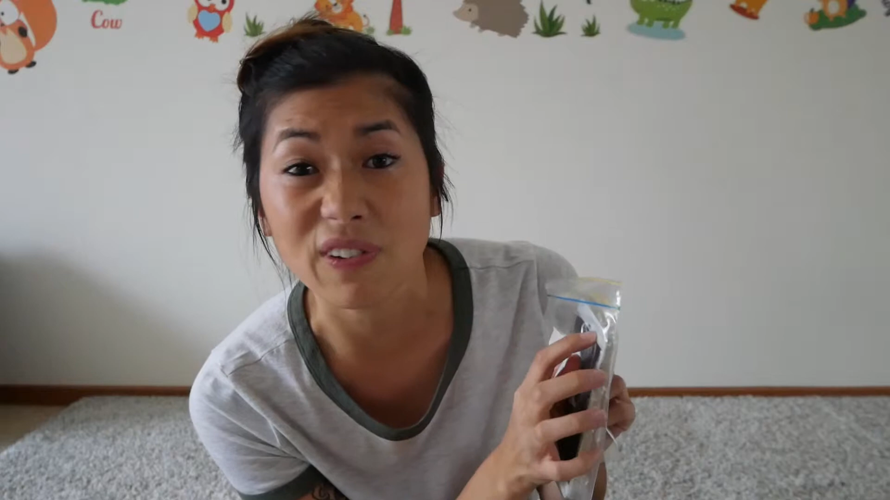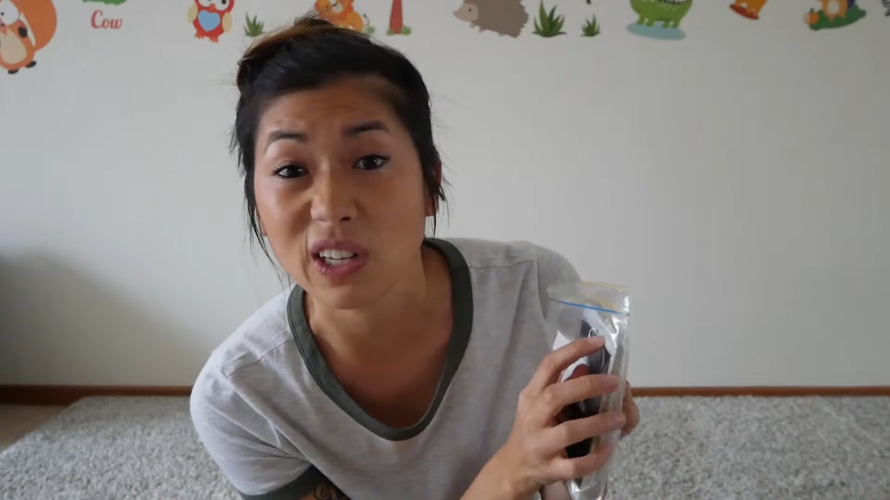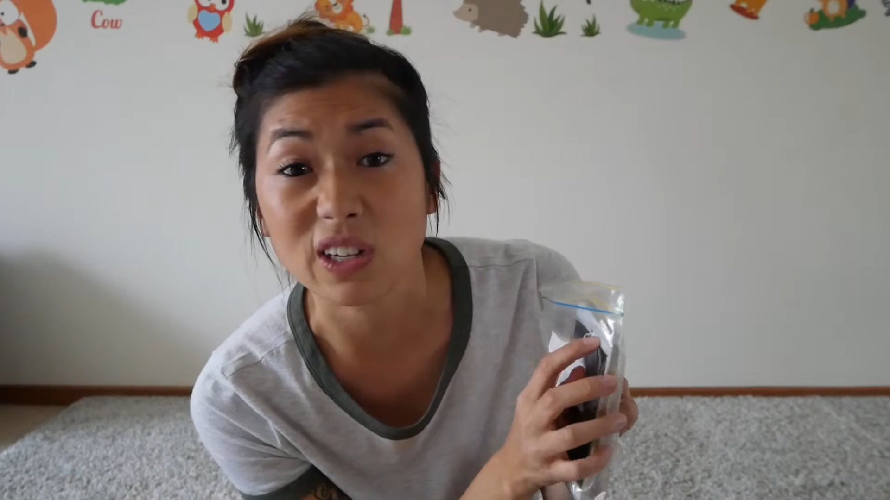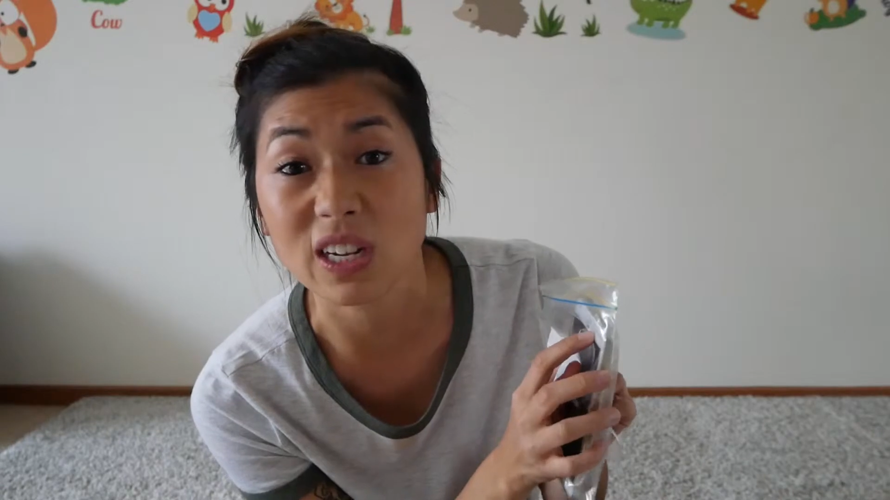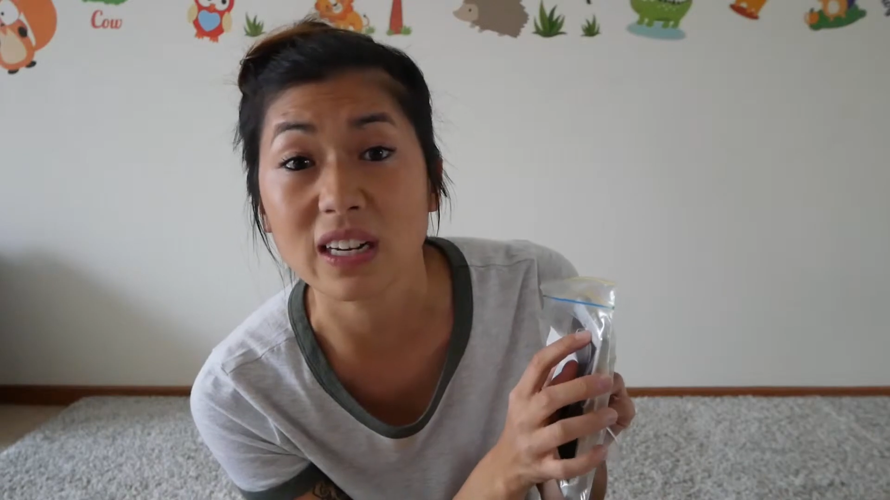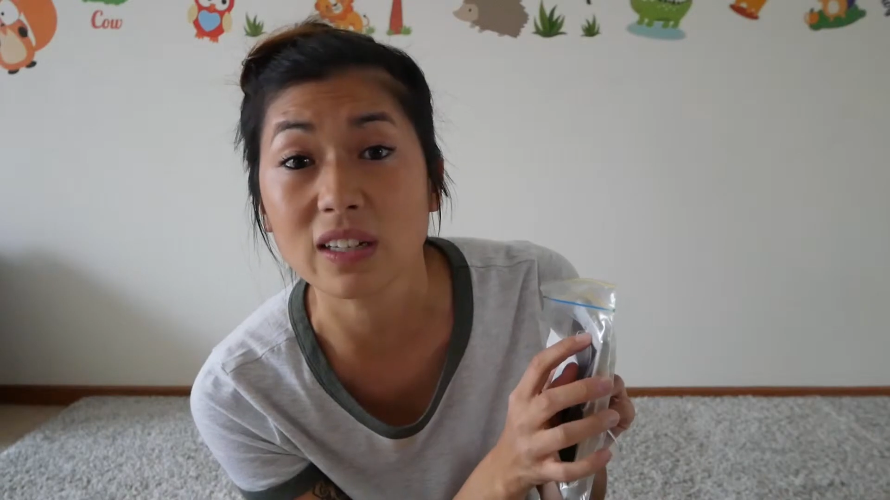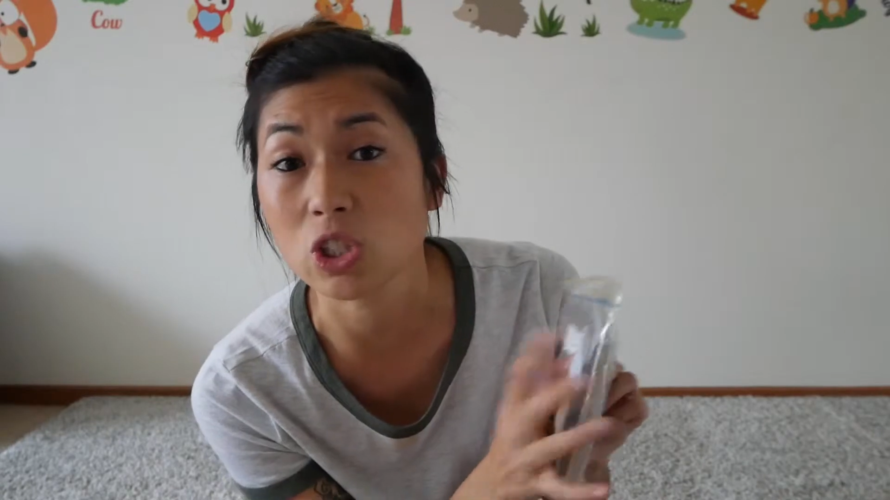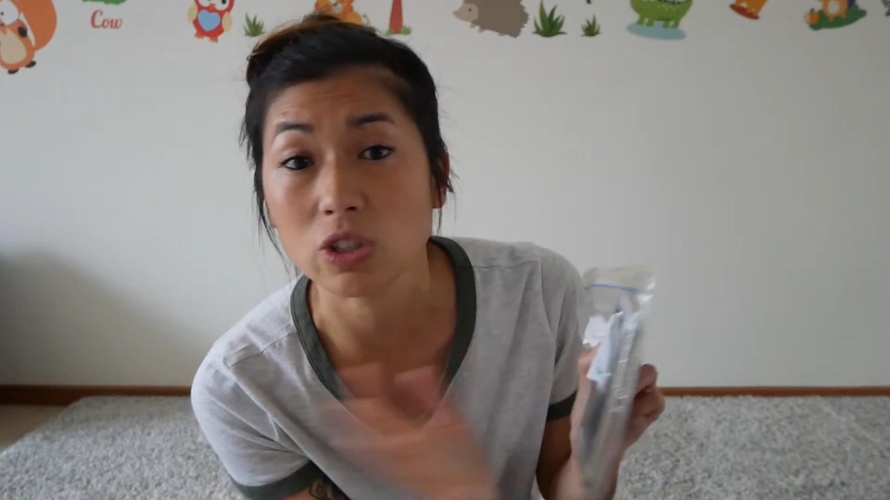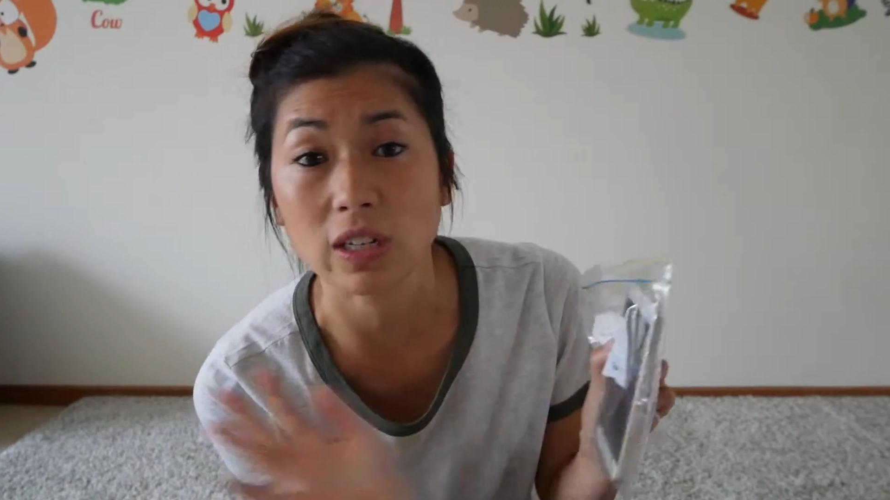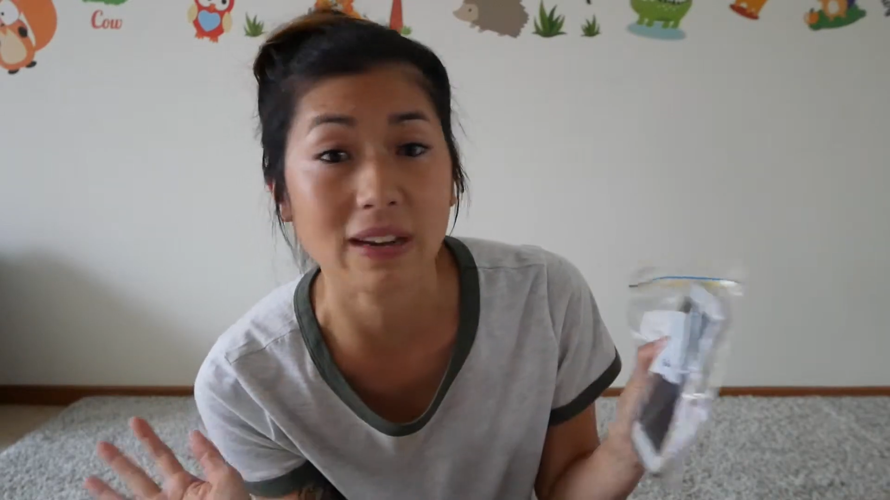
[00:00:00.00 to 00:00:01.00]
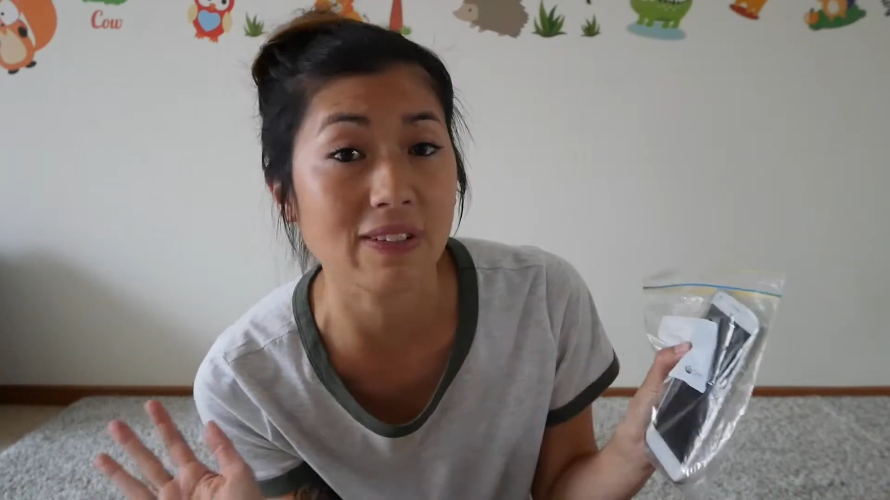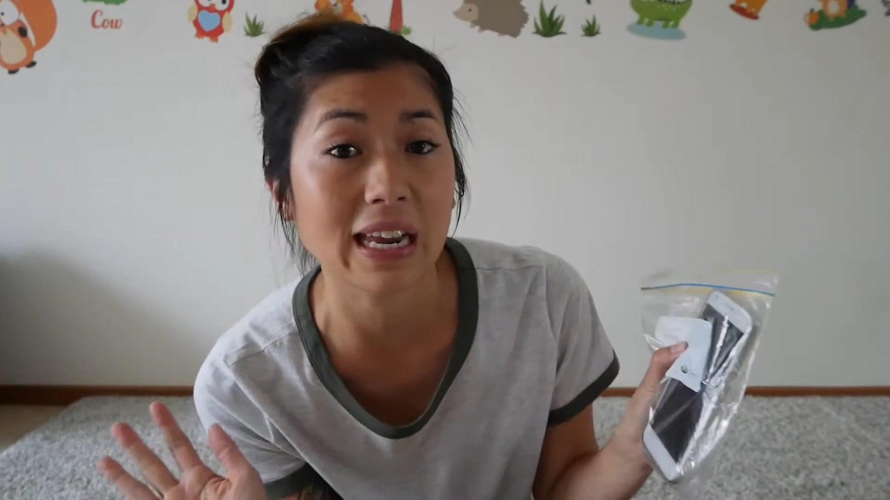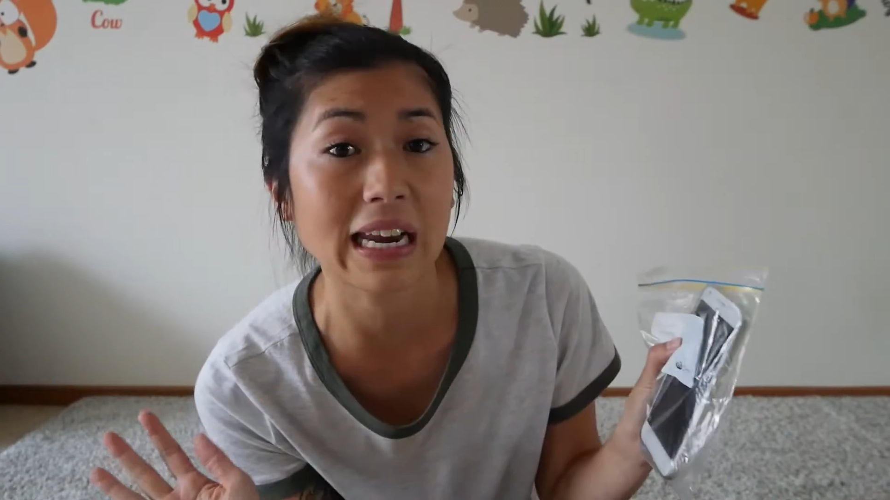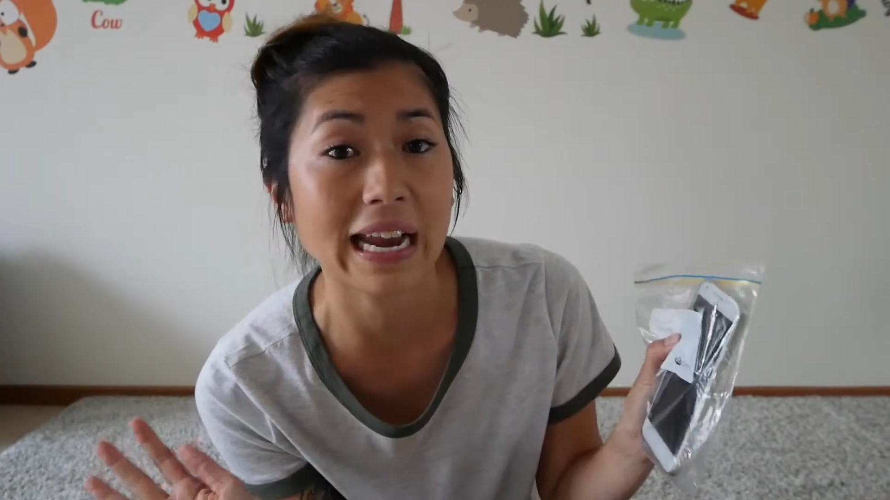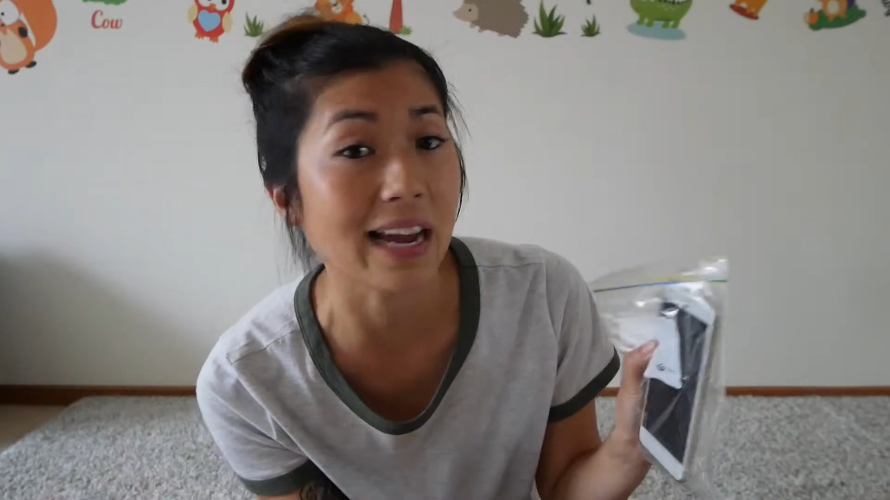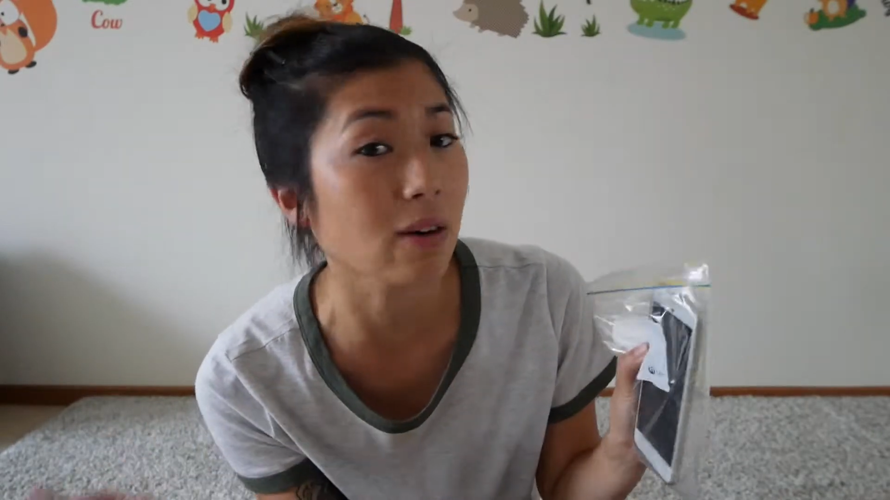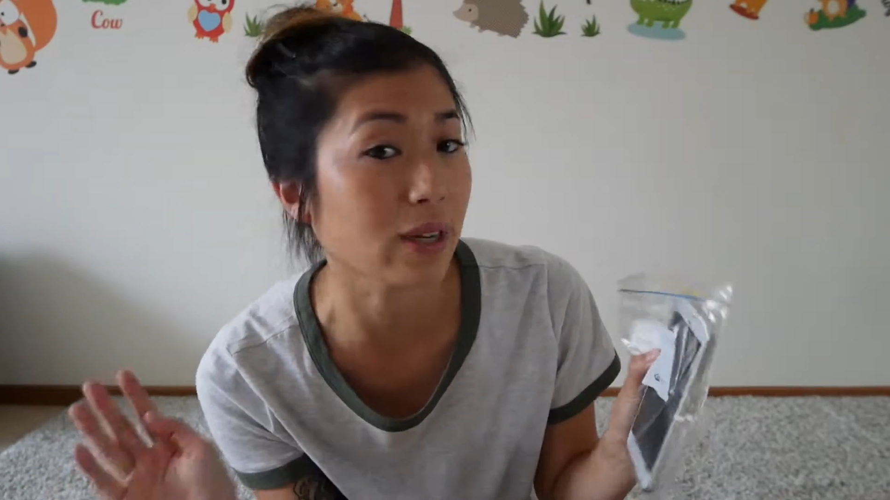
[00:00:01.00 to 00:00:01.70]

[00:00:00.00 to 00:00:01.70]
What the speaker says: and you can literally never get it out.